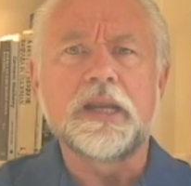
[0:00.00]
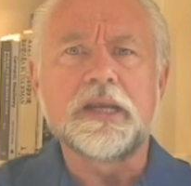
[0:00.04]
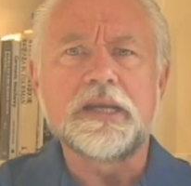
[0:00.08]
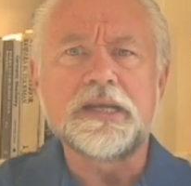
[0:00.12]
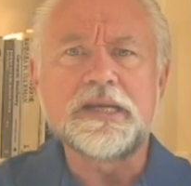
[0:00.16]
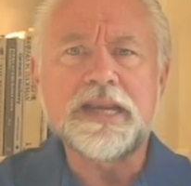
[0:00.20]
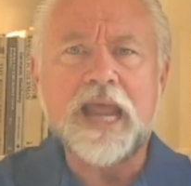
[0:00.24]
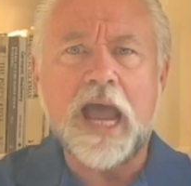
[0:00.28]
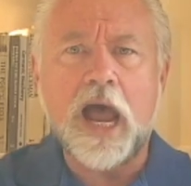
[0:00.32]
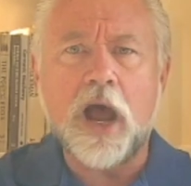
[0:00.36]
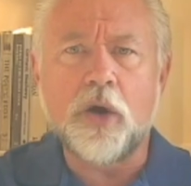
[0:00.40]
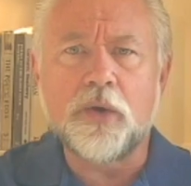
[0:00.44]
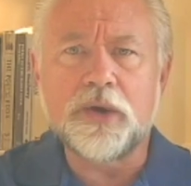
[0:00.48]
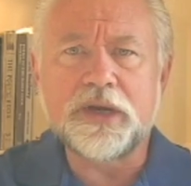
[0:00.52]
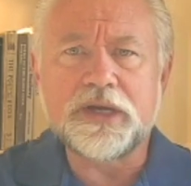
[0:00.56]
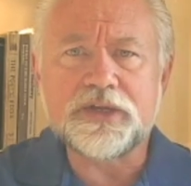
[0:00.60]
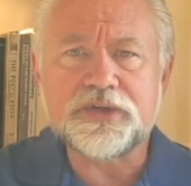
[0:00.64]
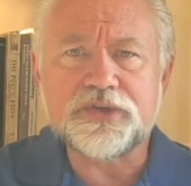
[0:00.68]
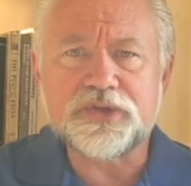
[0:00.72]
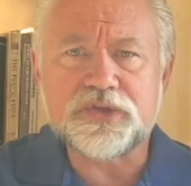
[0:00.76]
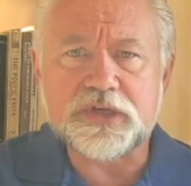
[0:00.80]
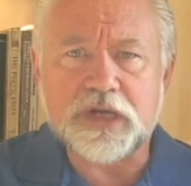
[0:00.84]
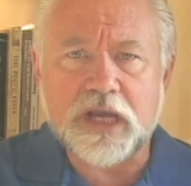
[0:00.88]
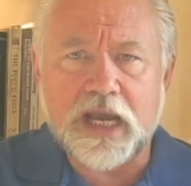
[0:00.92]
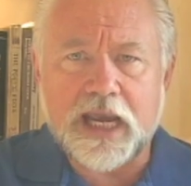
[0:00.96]
Now it
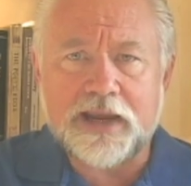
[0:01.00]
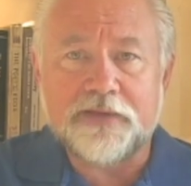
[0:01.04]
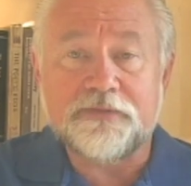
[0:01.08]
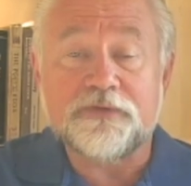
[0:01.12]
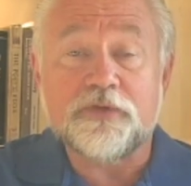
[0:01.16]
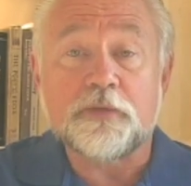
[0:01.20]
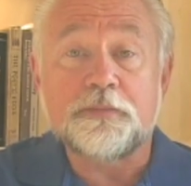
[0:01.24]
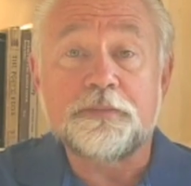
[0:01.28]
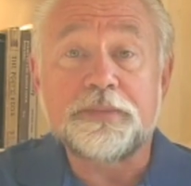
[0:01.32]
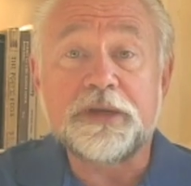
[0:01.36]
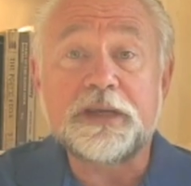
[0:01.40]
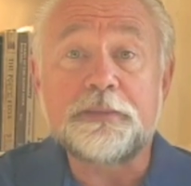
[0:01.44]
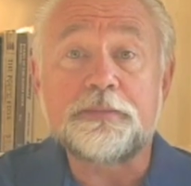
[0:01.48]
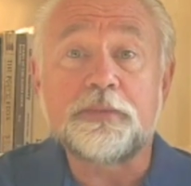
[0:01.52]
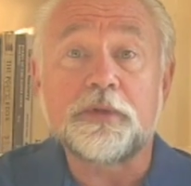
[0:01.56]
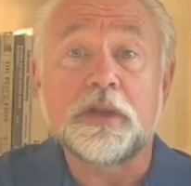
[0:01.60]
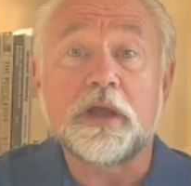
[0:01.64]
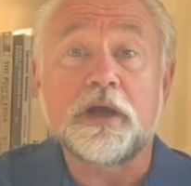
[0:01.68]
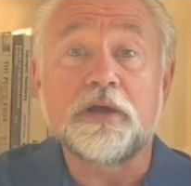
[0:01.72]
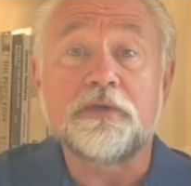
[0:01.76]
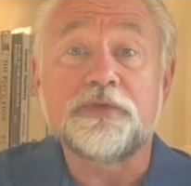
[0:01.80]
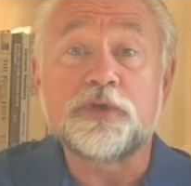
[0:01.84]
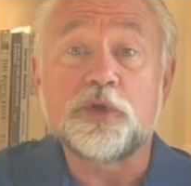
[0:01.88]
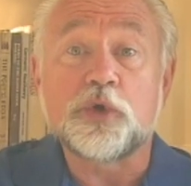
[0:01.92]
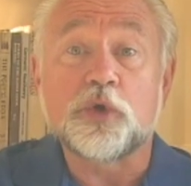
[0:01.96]
is time for people
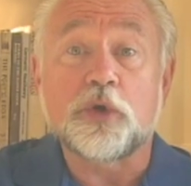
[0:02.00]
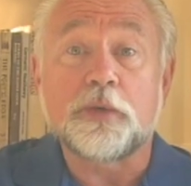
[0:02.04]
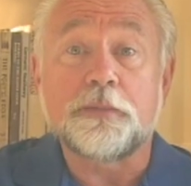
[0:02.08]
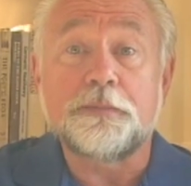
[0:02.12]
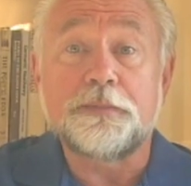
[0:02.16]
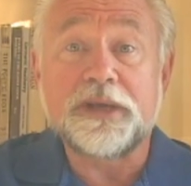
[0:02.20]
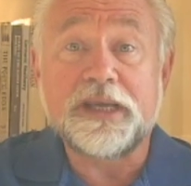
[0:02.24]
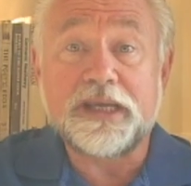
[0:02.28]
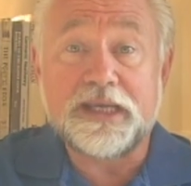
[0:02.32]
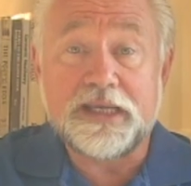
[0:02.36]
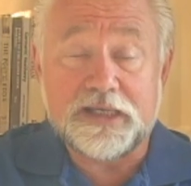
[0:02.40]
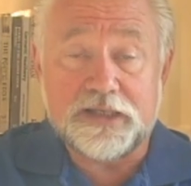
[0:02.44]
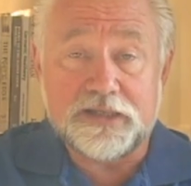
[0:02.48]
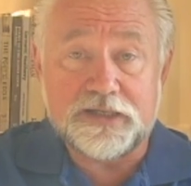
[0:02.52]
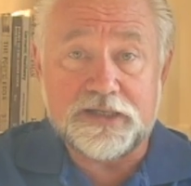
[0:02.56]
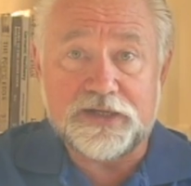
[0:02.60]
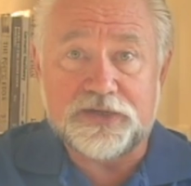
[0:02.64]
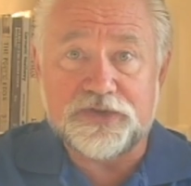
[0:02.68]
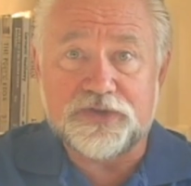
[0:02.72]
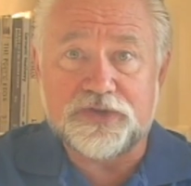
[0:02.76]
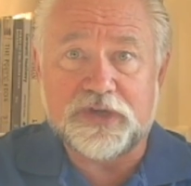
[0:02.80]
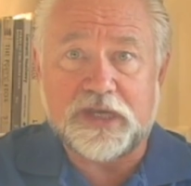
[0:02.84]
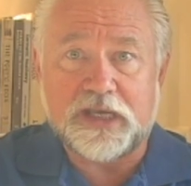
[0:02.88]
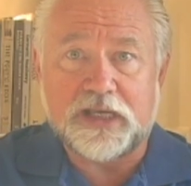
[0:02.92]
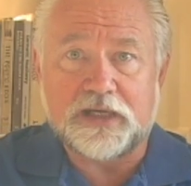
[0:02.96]
of European
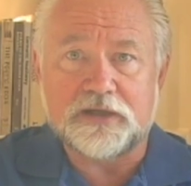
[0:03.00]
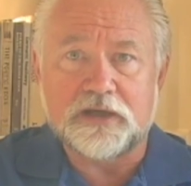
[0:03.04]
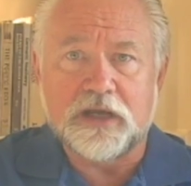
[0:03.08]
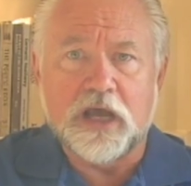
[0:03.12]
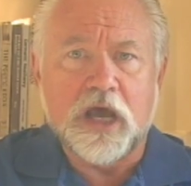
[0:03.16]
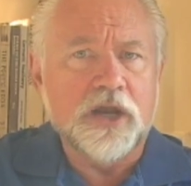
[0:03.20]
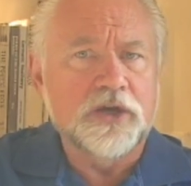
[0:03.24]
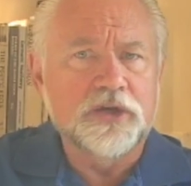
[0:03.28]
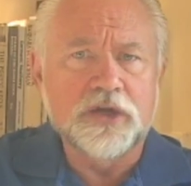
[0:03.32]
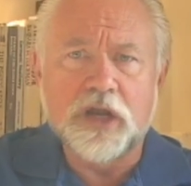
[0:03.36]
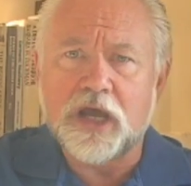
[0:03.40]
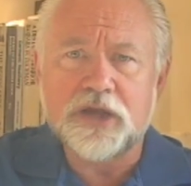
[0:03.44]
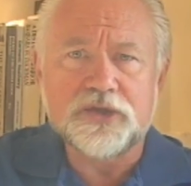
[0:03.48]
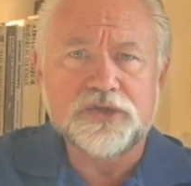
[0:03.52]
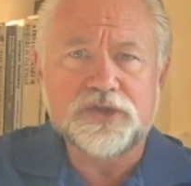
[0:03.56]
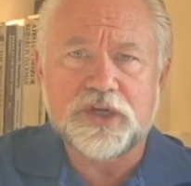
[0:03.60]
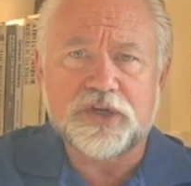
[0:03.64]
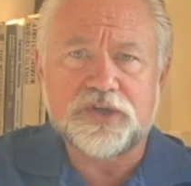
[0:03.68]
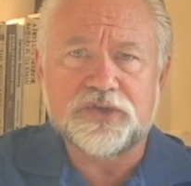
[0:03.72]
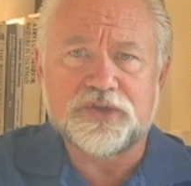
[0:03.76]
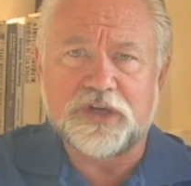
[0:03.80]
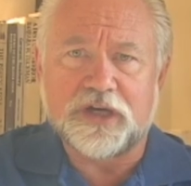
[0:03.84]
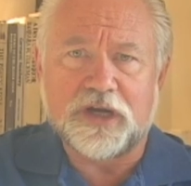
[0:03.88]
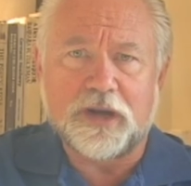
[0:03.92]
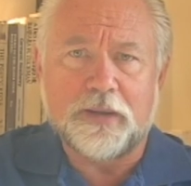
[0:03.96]
descent, not
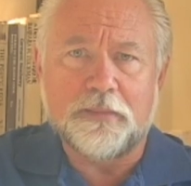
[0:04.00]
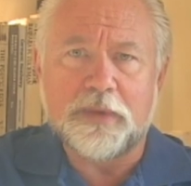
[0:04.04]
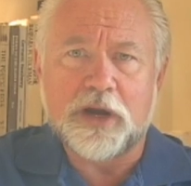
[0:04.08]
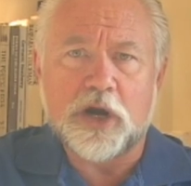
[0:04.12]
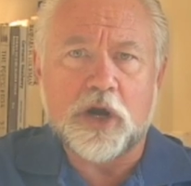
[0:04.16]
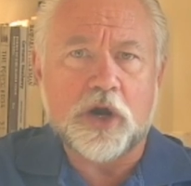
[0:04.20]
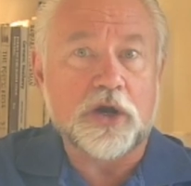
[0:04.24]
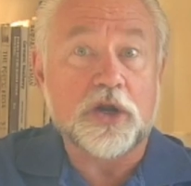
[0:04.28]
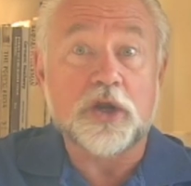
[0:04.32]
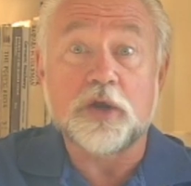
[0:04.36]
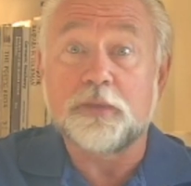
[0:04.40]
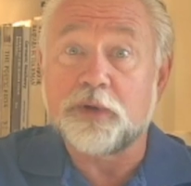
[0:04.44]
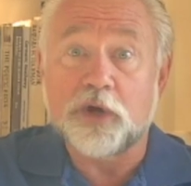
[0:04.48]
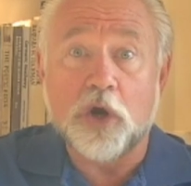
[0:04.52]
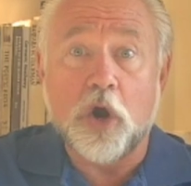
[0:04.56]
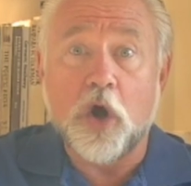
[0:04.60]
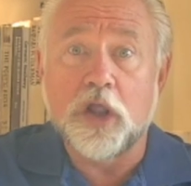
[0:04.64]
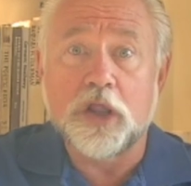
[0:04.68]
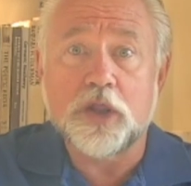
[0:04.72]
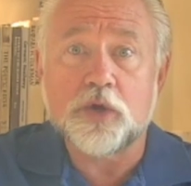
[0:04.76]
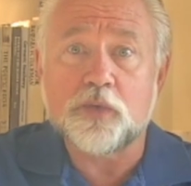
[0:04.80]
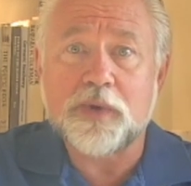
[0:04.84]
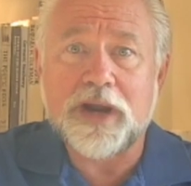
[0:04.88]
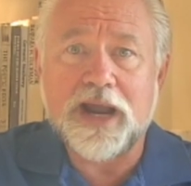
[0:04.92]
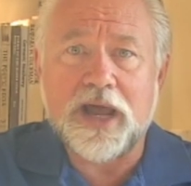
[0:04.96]
just in America, but
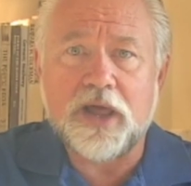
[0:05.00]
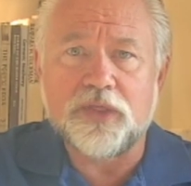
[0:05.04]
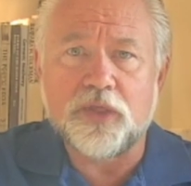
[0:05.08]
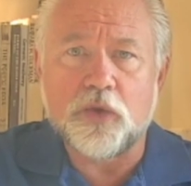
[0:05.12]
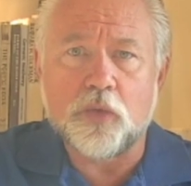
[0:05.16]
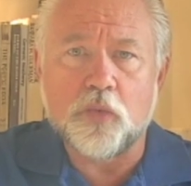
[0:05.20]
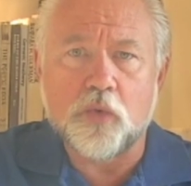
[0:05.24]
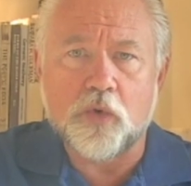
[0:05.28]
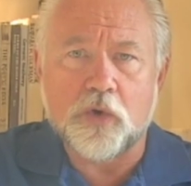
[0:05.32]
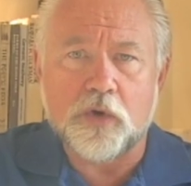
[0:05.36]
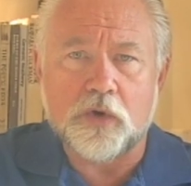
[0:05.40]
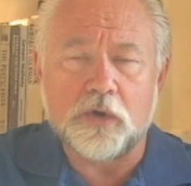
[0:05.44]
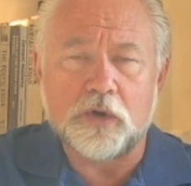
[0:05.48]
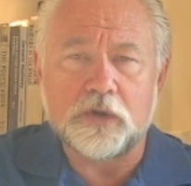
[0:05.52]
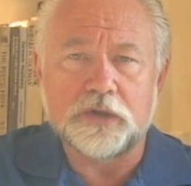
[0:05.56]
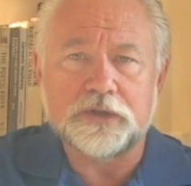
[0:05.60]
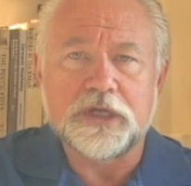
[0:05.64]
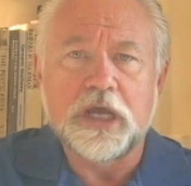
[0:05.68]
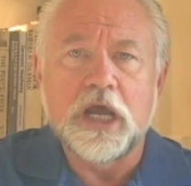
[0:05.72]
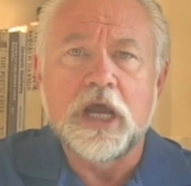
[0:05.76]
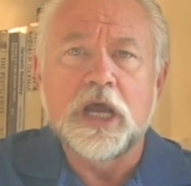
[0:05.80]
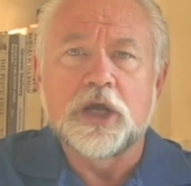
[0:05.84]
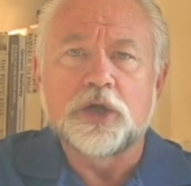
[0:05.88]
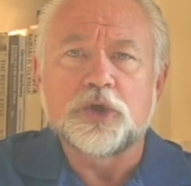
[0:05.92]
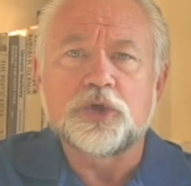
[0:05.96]
all around the world,
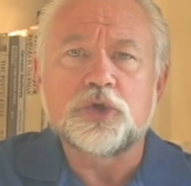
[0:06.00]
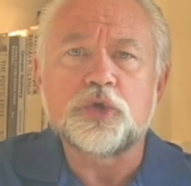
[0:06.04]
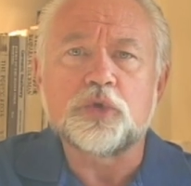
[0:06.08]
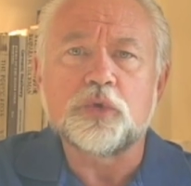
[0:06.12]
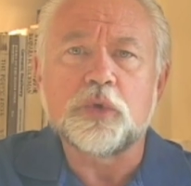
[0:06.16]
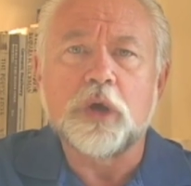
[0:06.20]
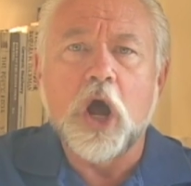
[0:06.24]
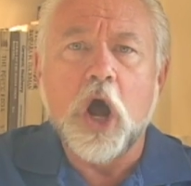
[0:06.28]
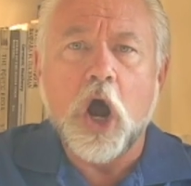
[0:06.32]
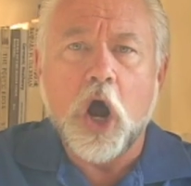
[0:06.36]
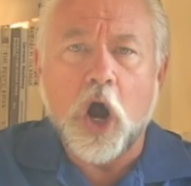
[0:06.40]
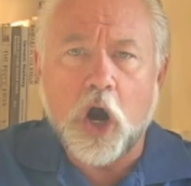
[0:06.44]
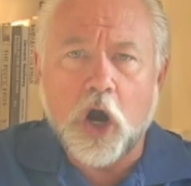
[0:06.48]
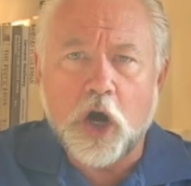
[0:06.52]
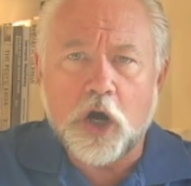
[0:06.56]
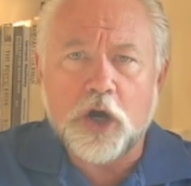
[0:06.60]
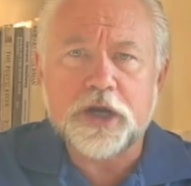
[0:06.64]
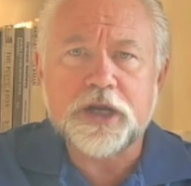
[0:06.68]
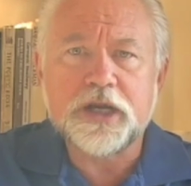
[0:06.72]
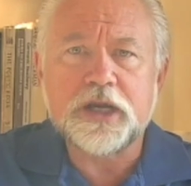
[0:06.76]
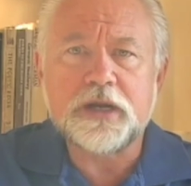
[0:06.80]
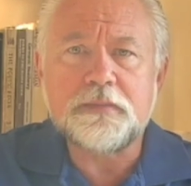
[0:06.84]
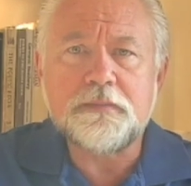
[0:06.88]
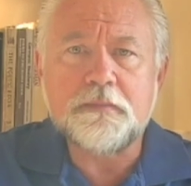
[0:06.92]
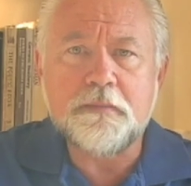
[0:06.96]
to
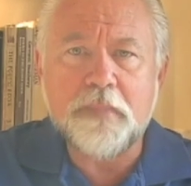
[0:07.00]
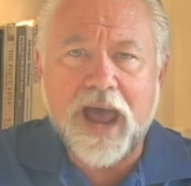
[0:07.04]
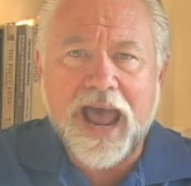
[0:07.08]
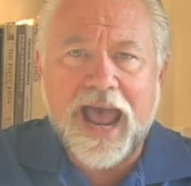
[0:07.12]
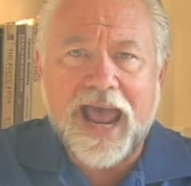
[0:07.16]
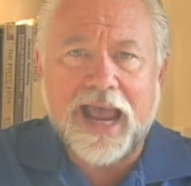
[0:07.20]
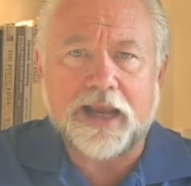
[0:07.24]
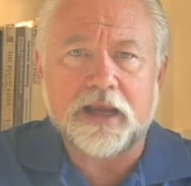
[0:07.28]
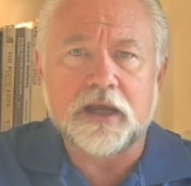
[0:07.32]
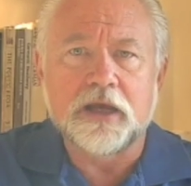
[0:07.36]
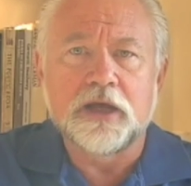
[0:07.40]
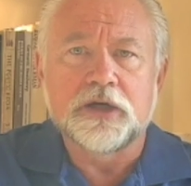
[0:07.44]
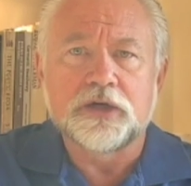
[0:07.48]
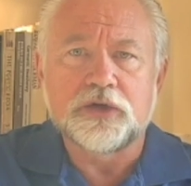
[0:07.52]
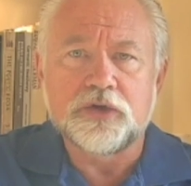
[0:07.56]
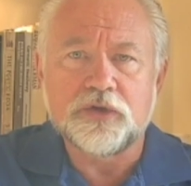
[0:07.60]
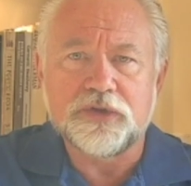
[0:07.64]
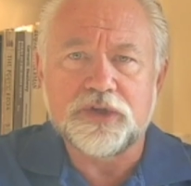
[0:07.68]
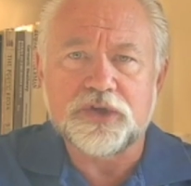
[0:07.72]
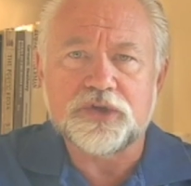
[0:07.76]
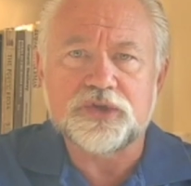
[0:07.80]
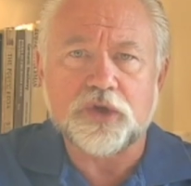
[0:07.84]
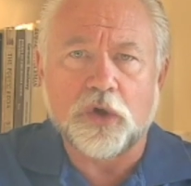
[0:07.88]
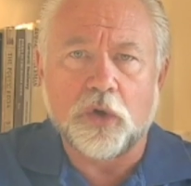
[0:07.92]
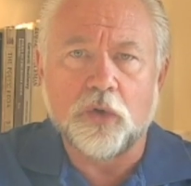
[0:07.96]
hearken back to
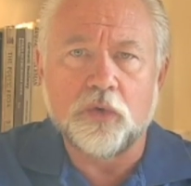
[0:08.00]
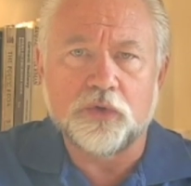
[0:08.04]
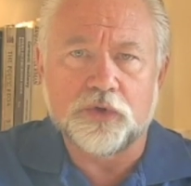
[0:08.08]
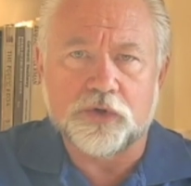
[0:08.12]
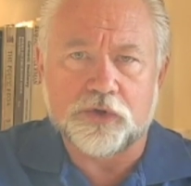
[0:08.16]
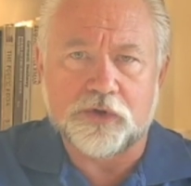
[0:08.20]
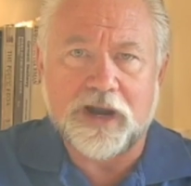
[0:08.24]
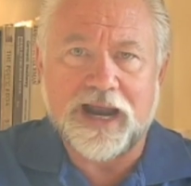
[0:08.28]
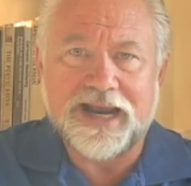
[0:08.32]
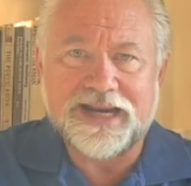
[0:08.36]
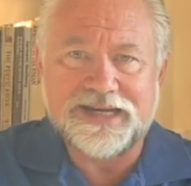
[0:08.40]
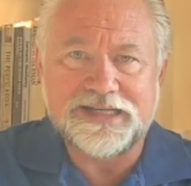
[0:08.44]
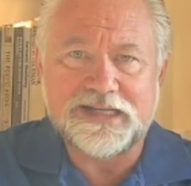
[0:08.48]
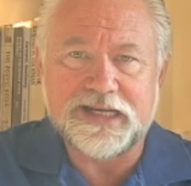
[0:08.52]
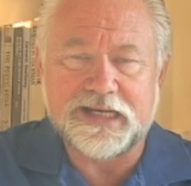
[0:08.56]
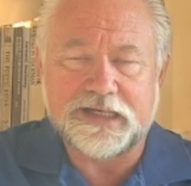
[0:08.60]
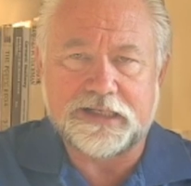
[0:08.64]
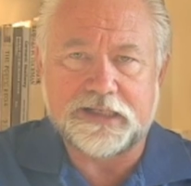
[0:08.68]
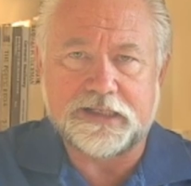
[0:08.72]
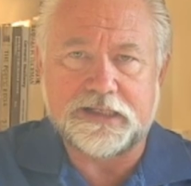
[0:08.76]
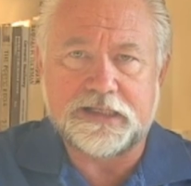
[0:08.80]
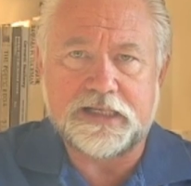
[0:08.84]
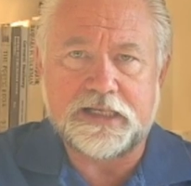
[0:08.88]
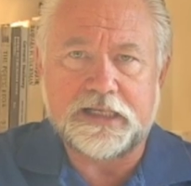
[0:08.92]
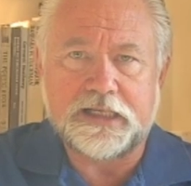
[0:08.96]
this older
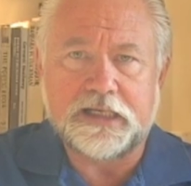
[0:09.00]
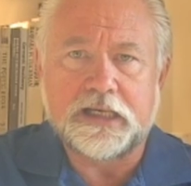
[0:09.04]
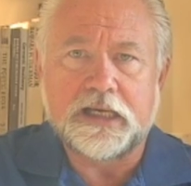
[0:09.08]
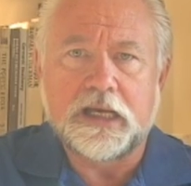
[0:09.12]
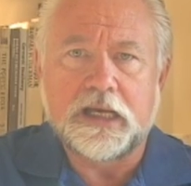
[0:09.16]
identity.